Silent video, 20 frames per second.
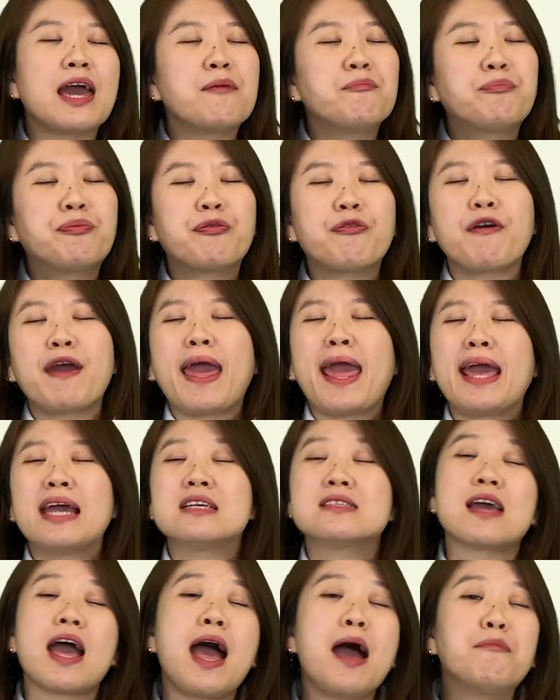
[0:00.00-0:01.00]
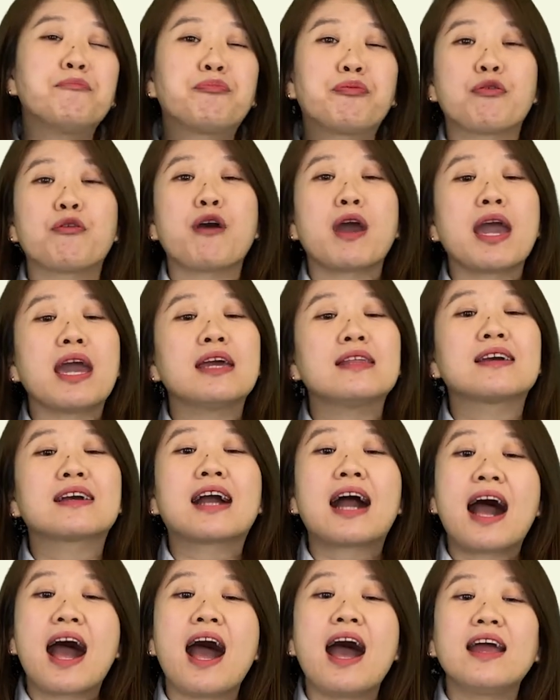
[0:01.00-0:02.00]
and praise and pray to
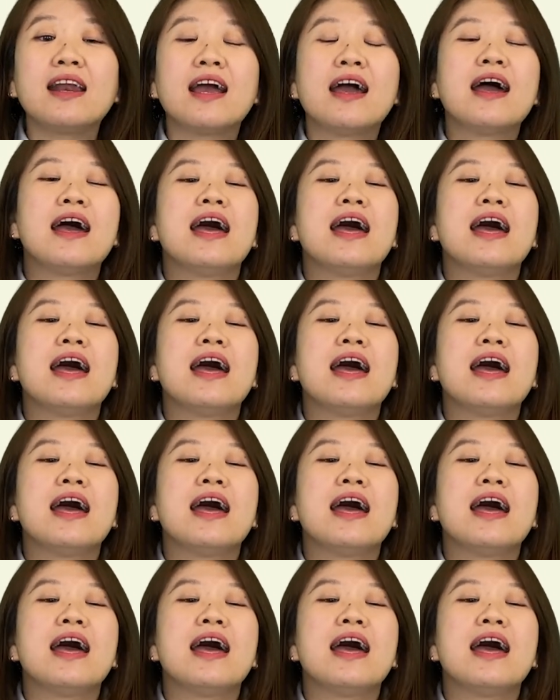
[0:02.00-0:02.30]
God.